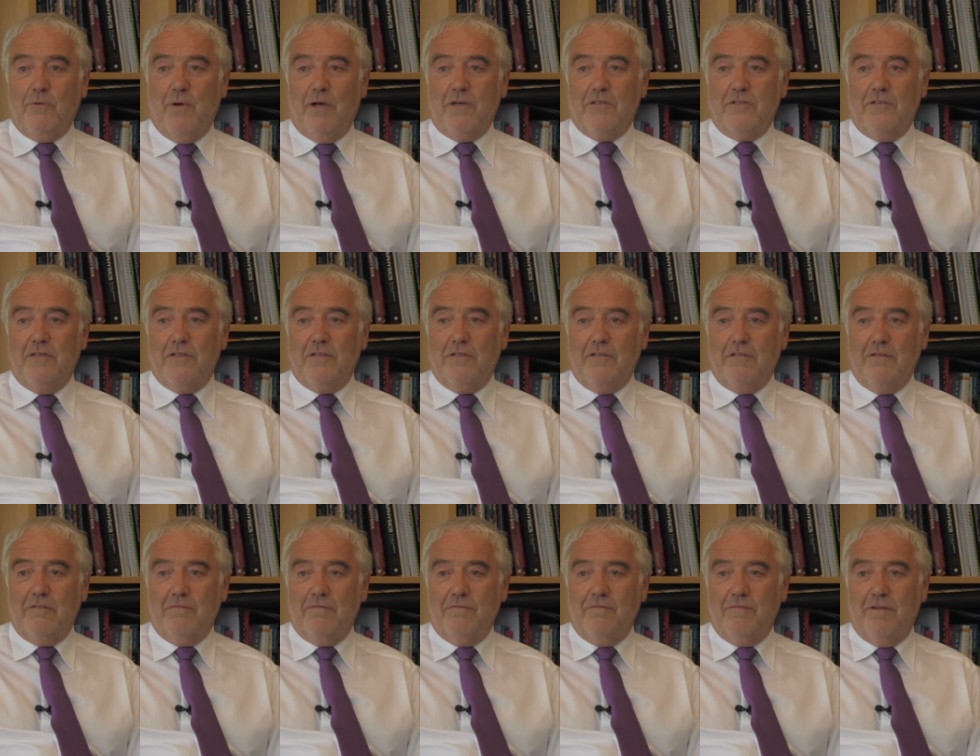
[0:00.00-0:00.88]
to actually
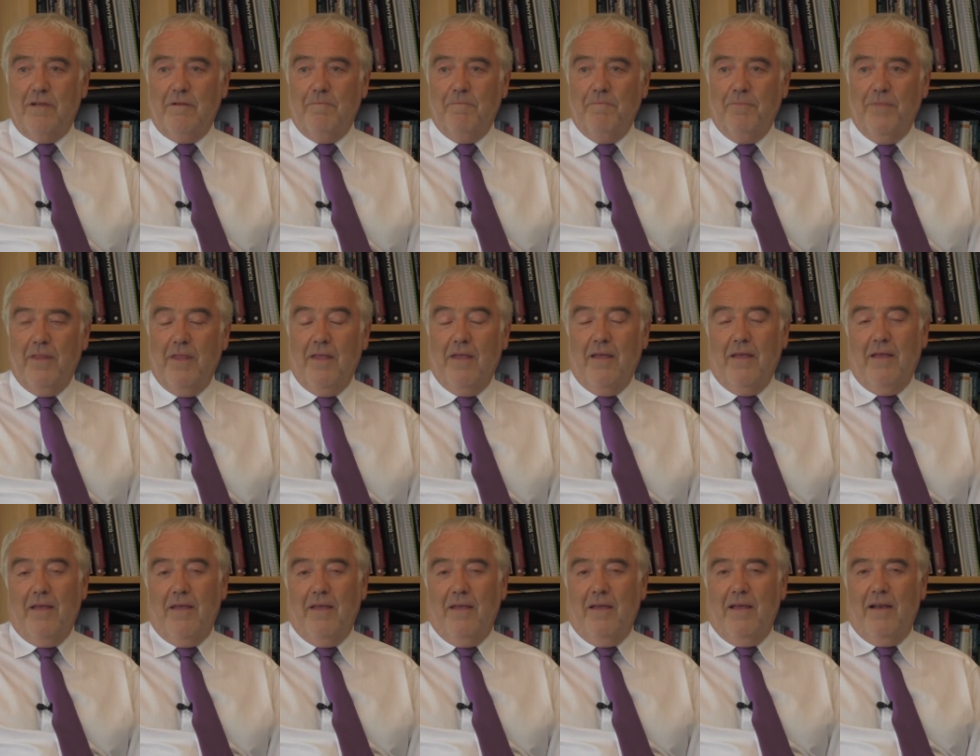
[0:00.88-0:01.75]
sort of...
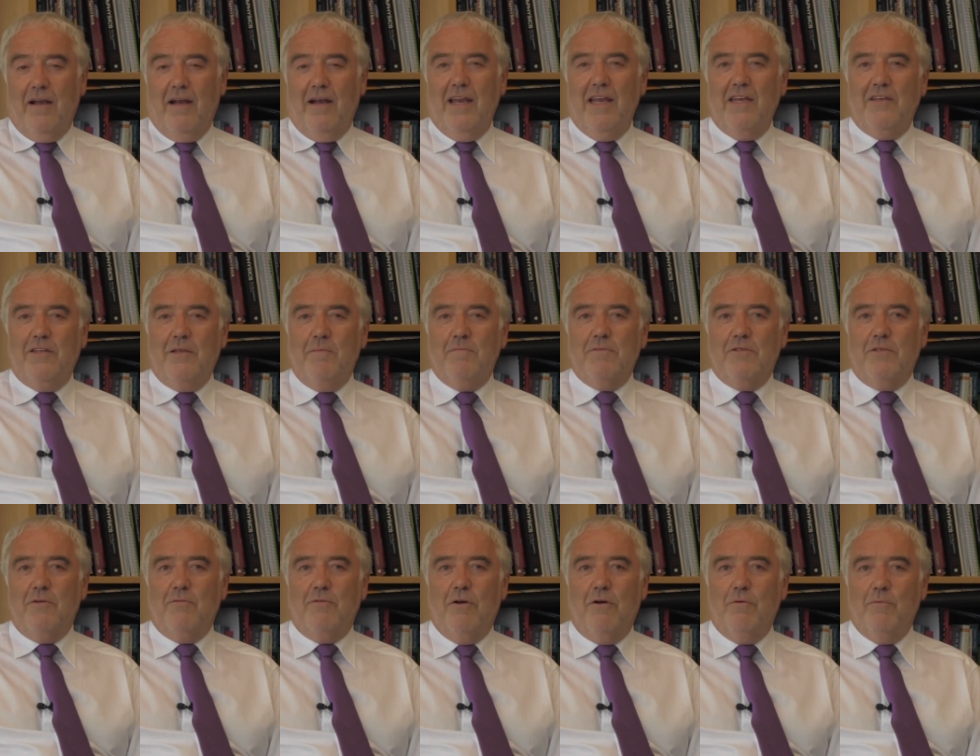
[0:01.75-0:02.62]
lead them's
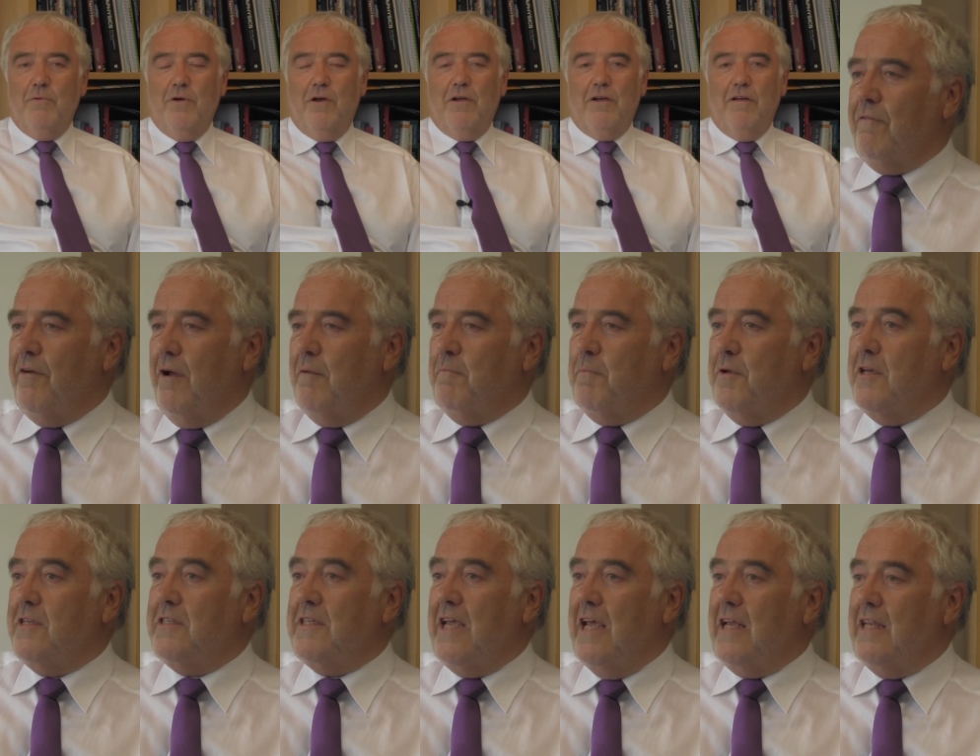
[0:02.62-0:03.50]
the wrong word, in fact,
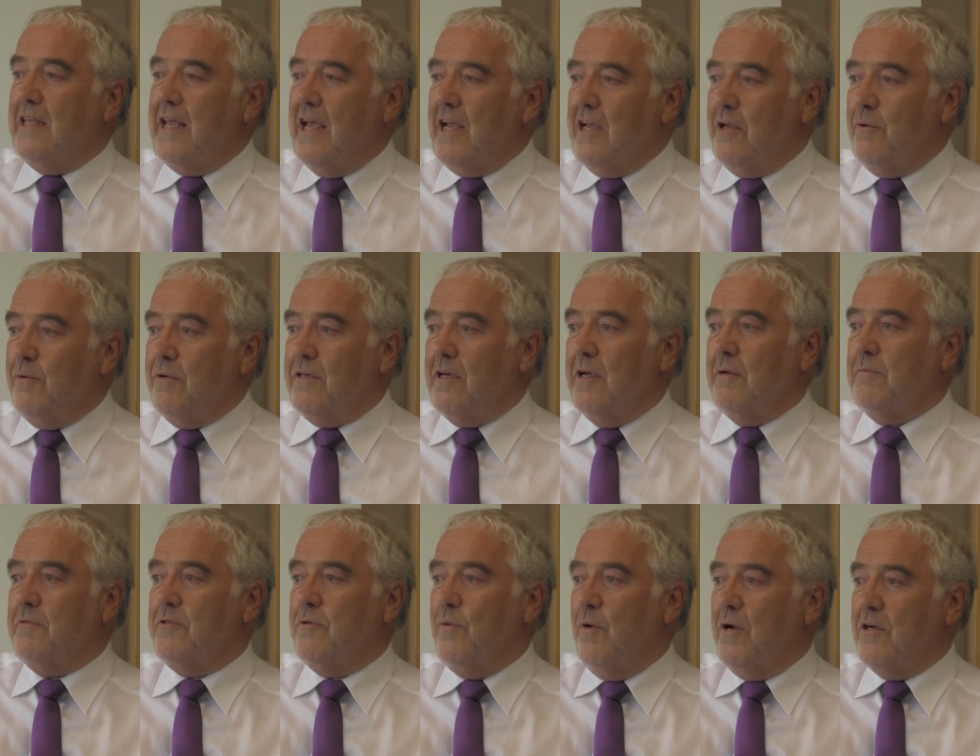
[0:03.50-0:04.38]
but to say thank you at
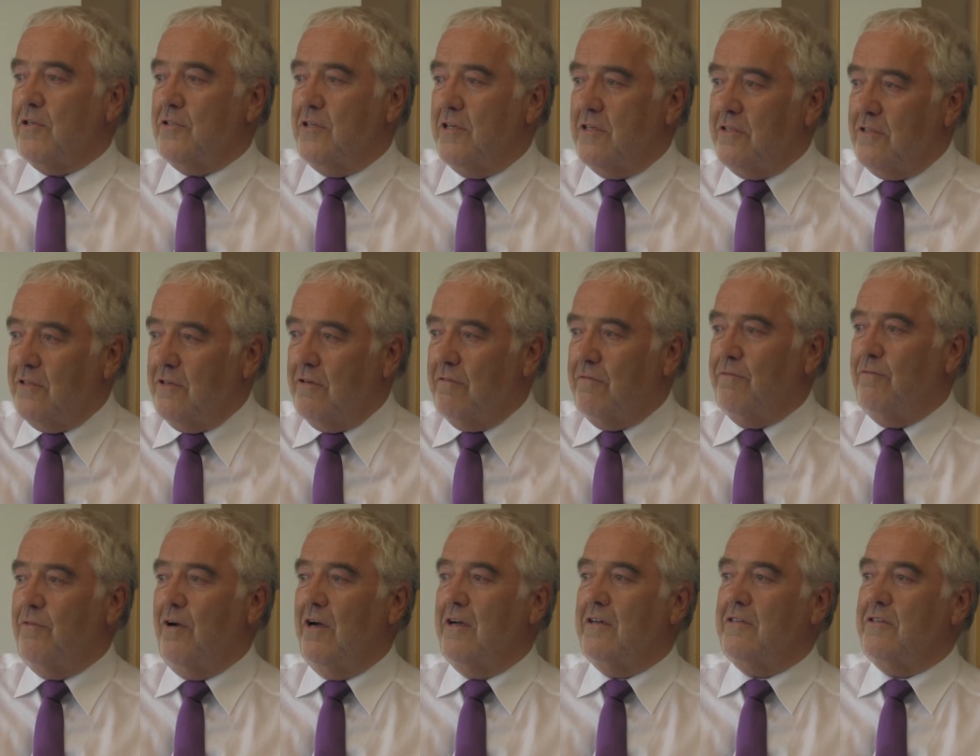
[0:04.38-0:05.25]
times, to actually sort
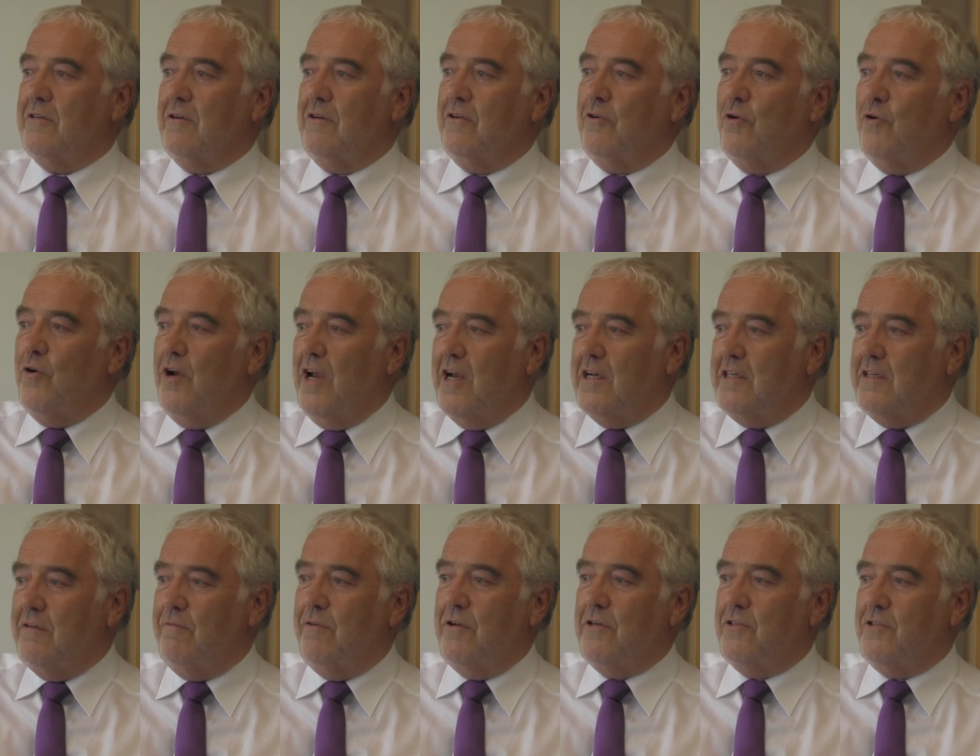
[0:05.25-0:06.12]
of, right, to
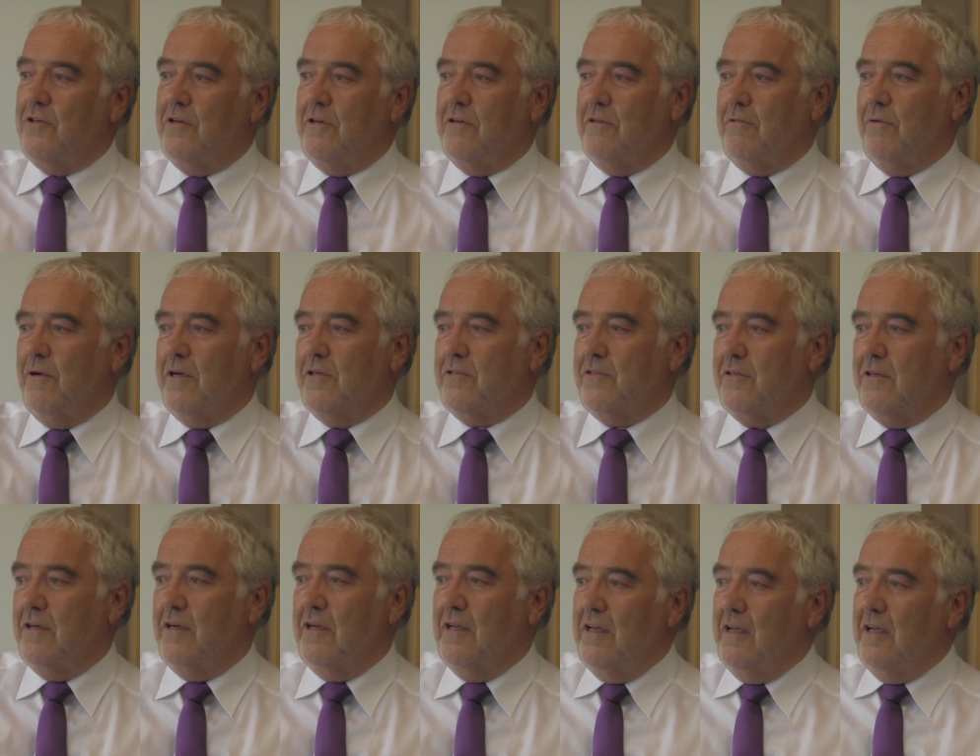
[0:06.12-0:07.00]
create a vision, to
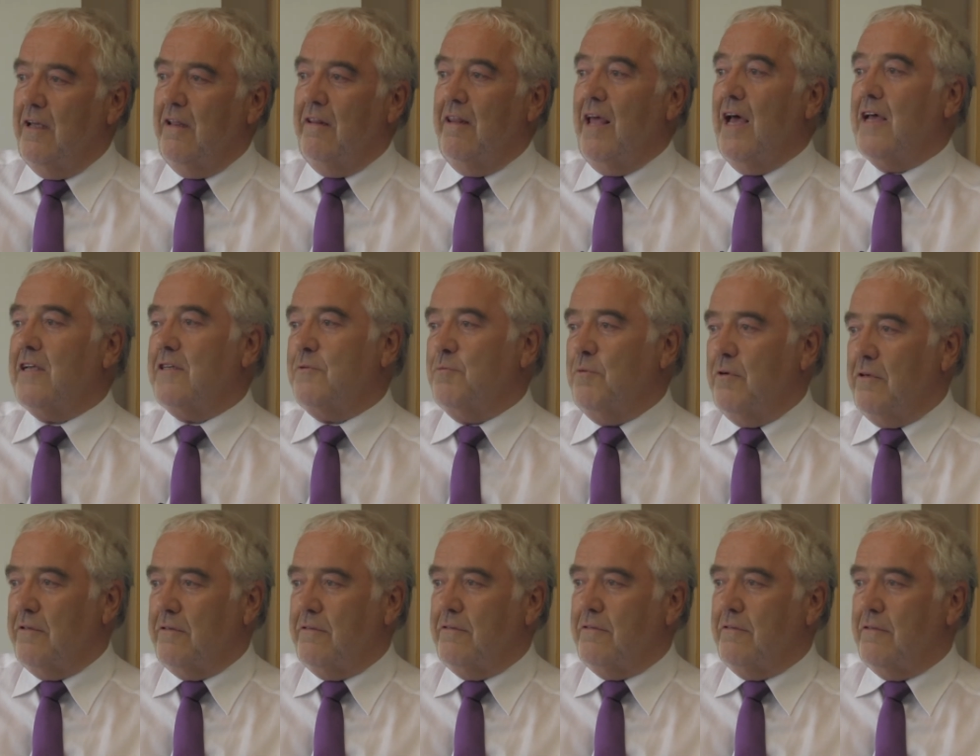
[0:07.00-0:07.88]
actually... That's
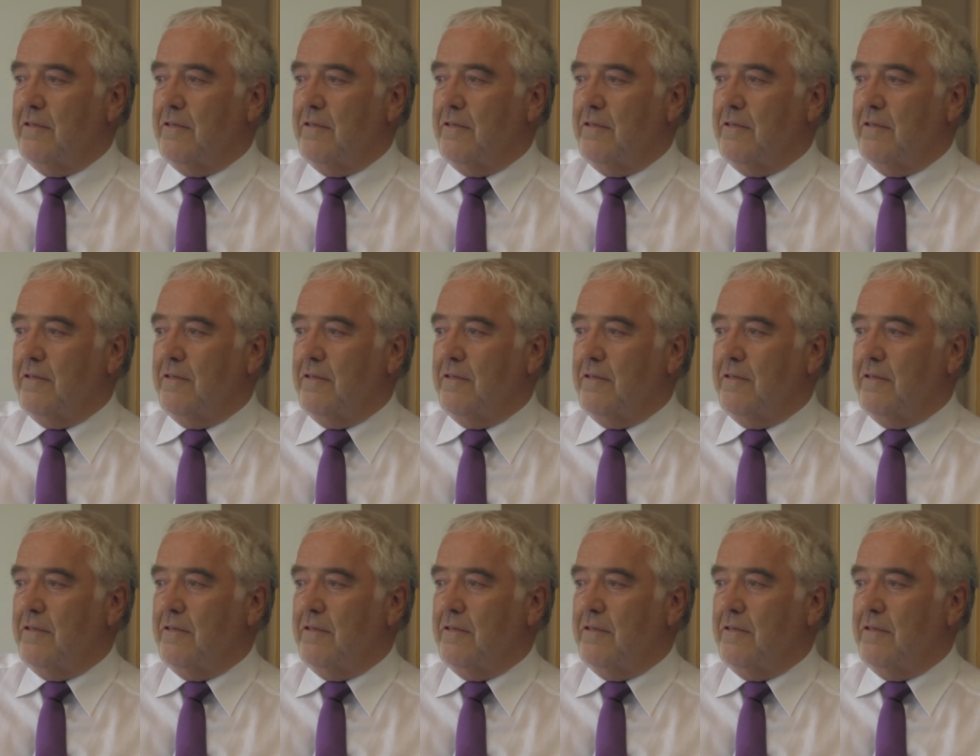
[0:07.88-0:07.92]
what...